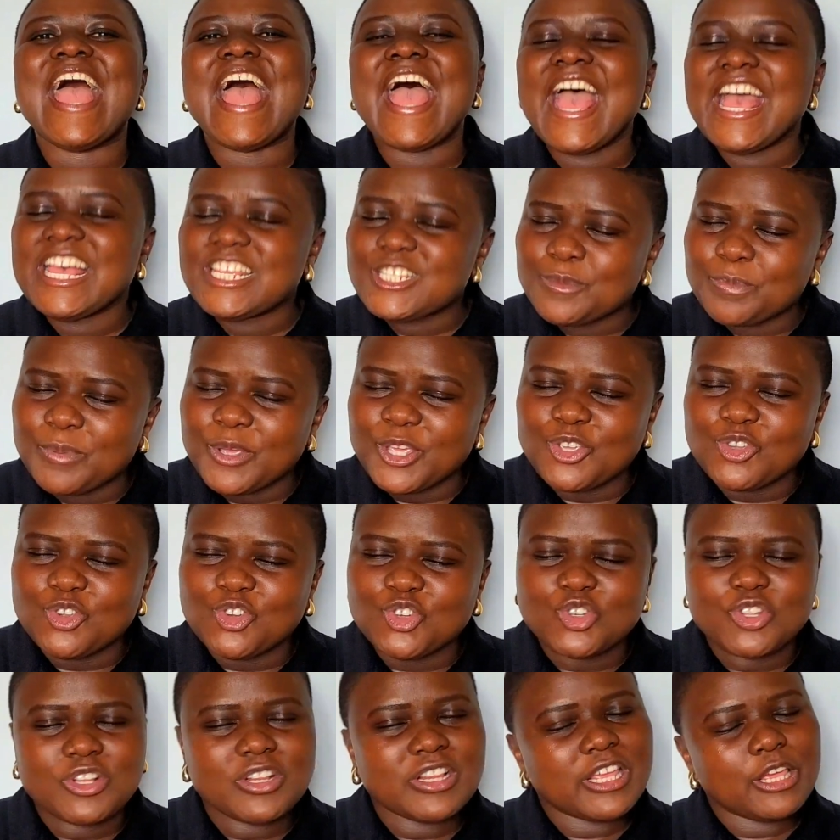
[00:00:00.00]
As per
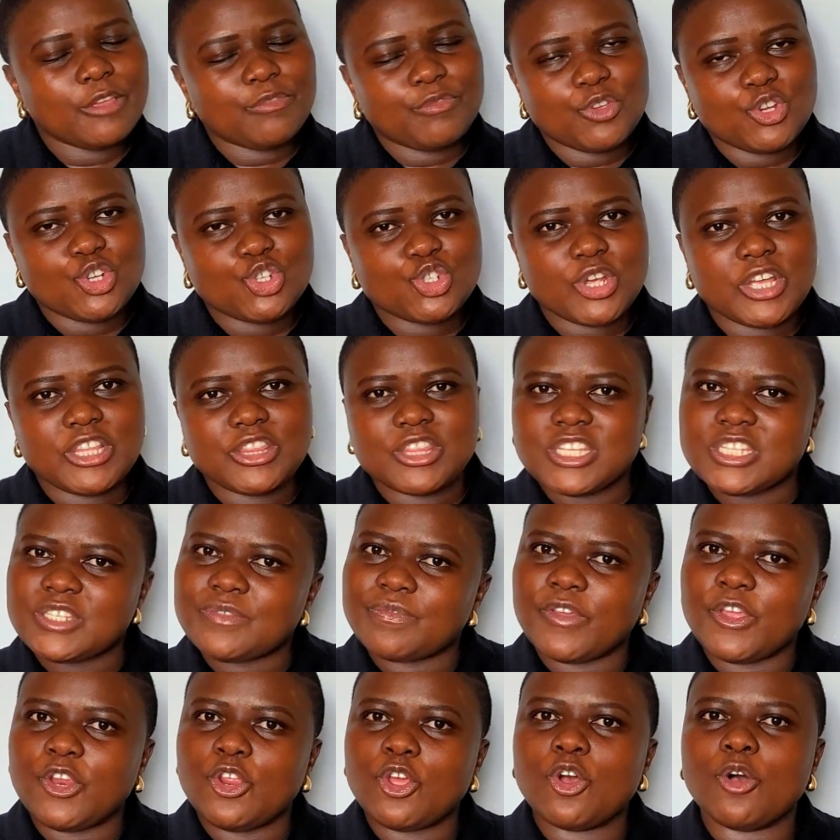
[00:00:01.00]
usual, if you enjoyed this
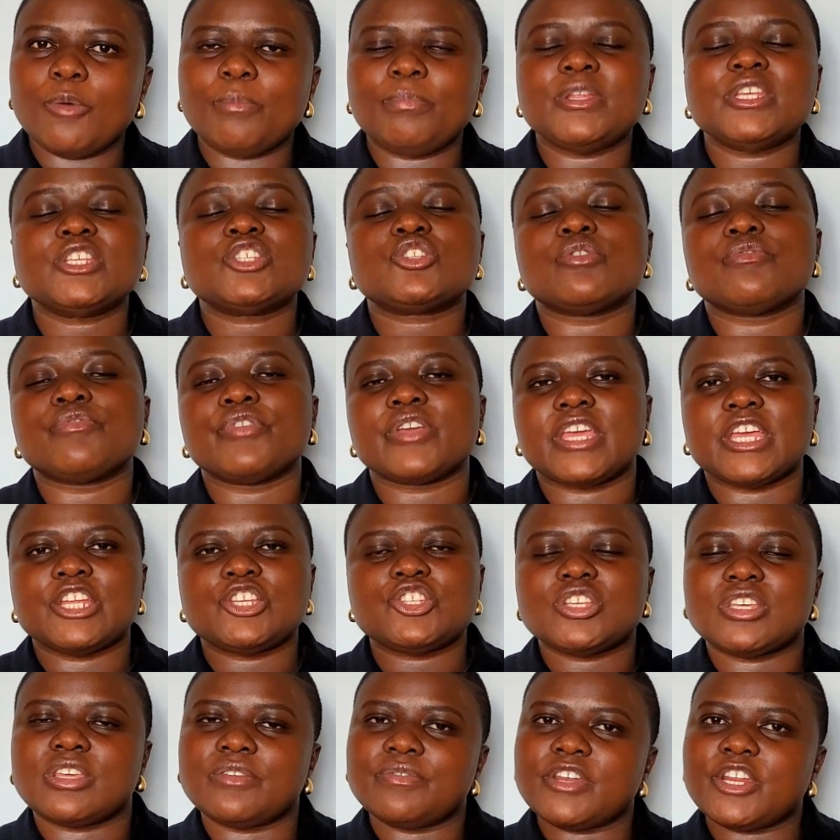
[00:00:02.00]
video, please don't forget
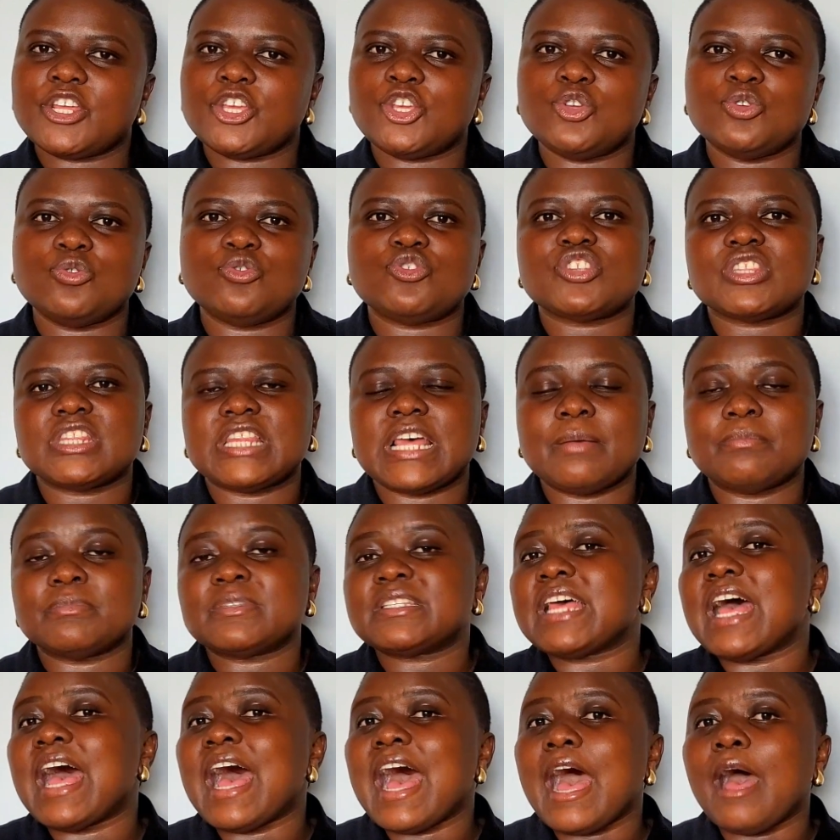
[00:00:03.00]
to give it a huge thumbs
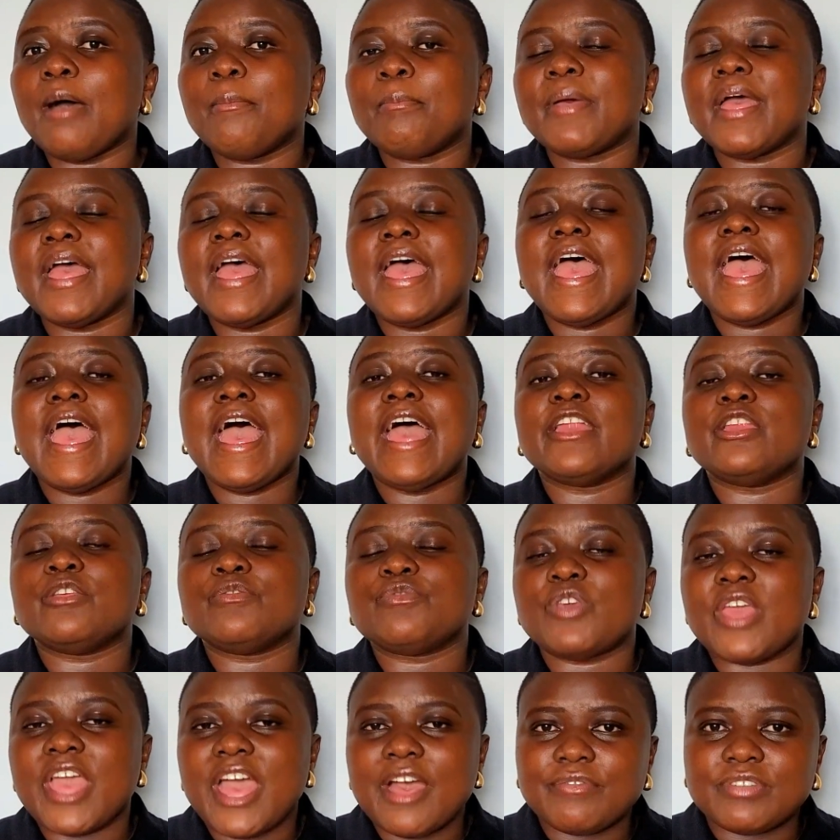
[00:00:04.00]
up. And
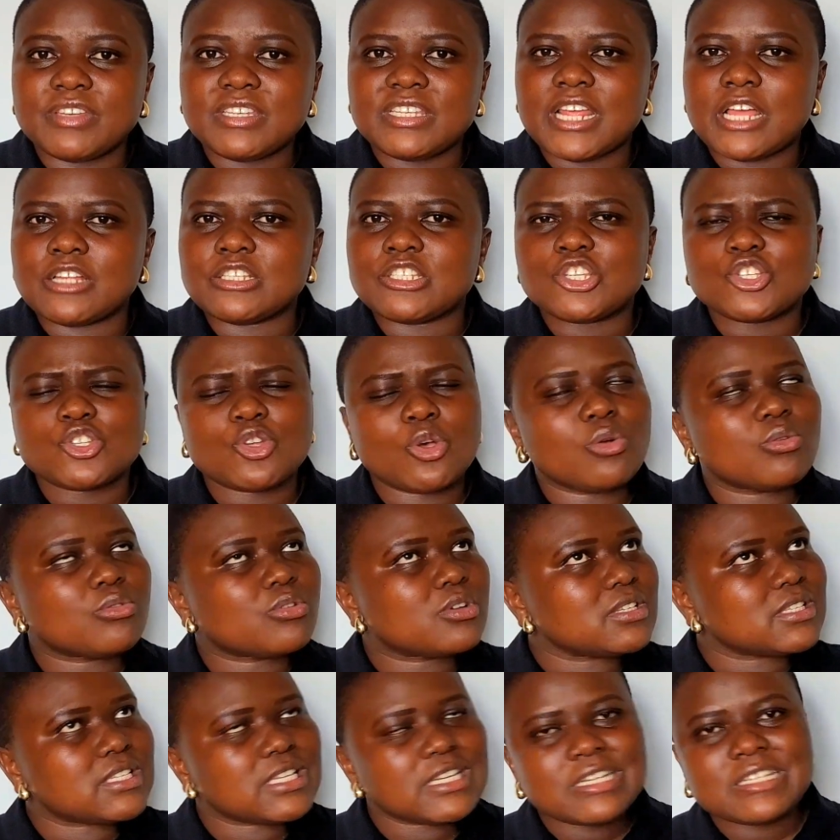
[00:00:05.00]
if you haven't done so,
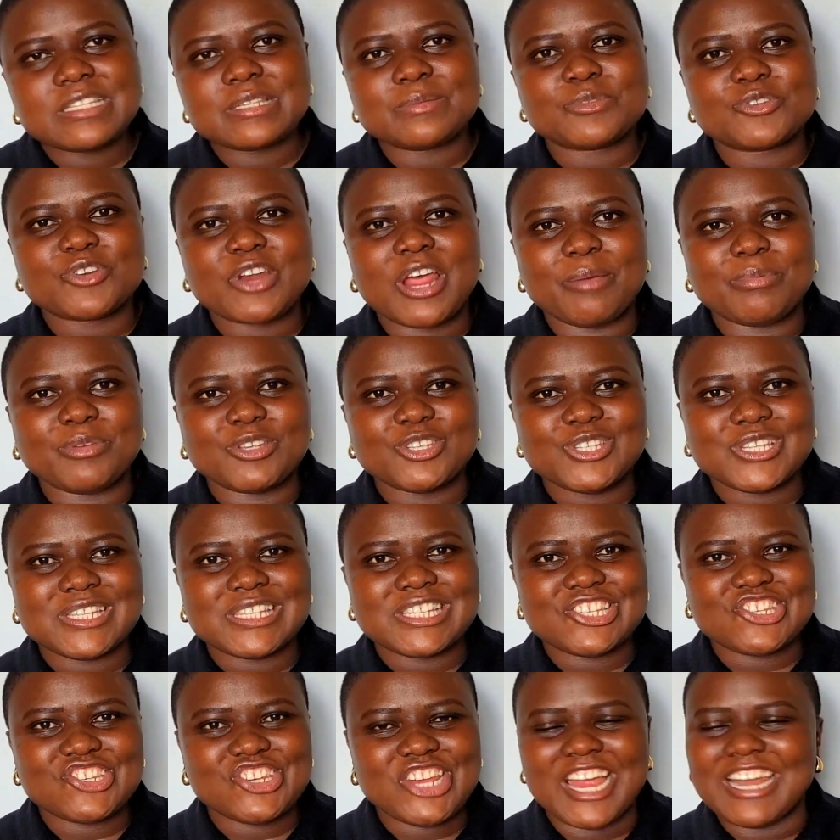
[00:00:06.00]
consider subscribing to
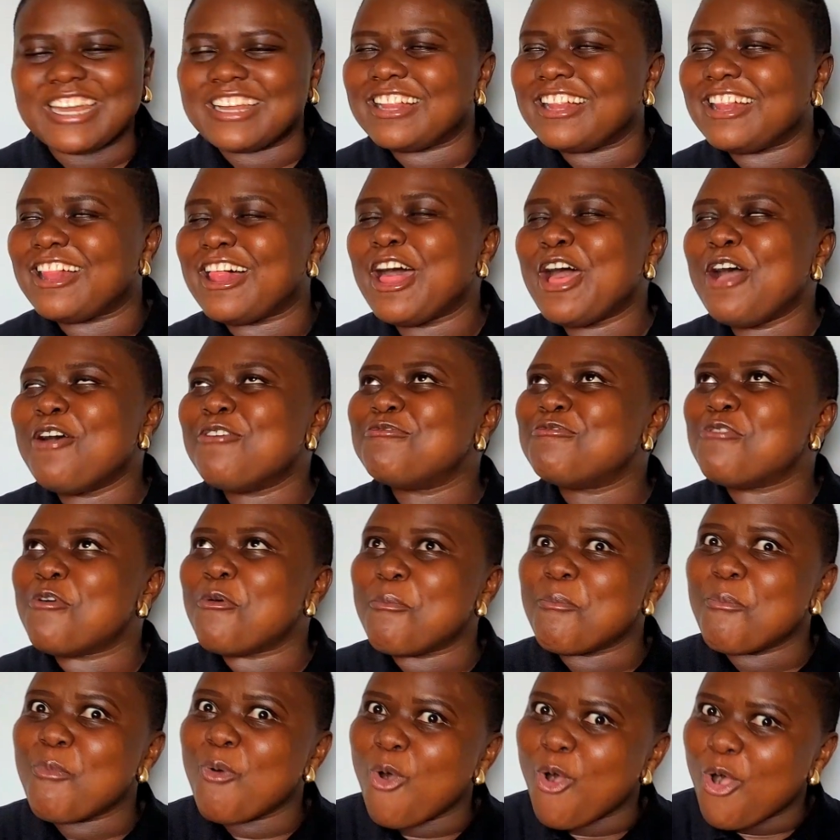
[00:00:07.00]
this channel for
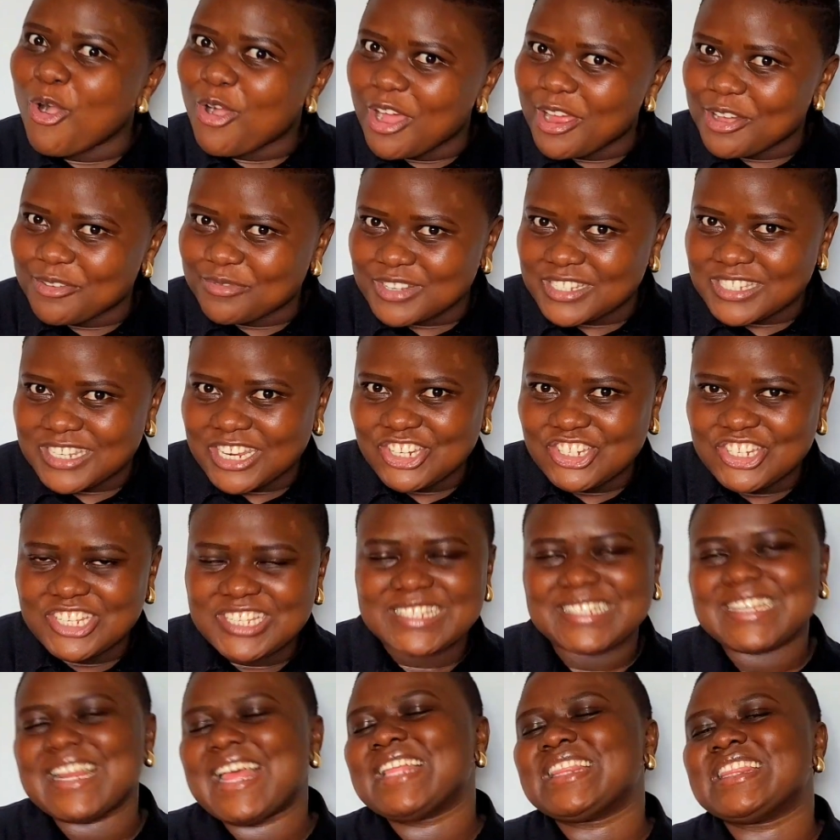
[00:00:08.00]
more
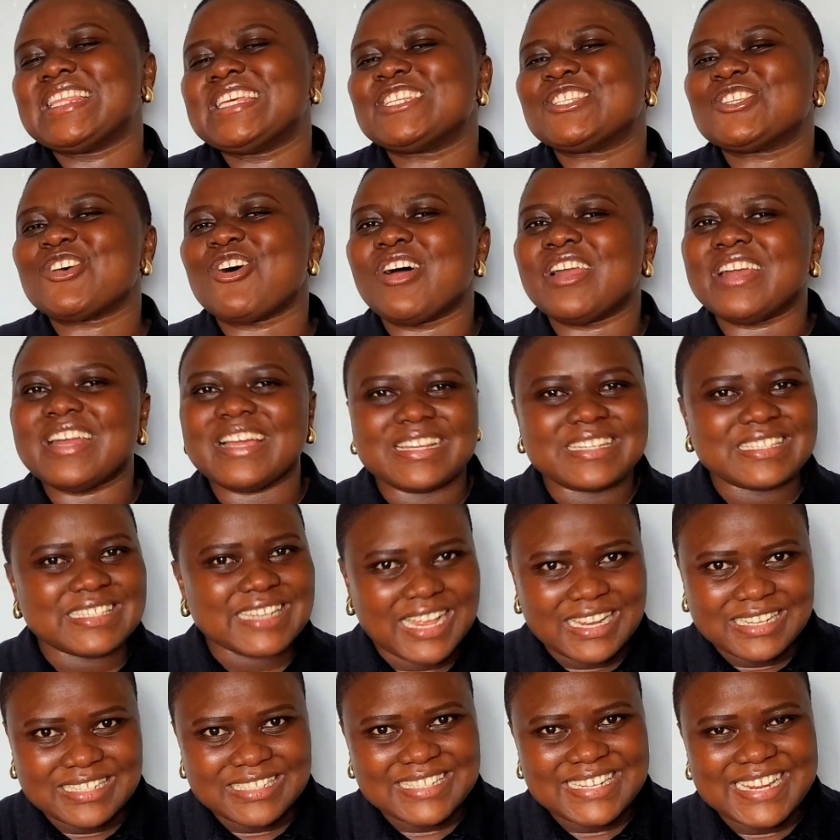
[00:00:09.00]
conversations like this on
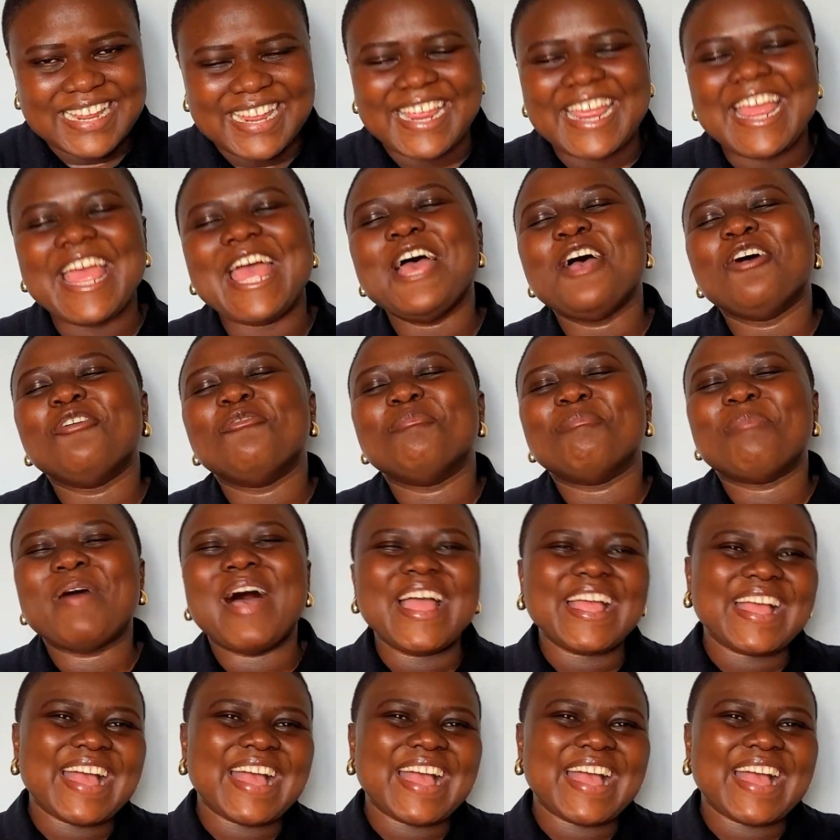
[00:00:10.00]
adulting. Bye,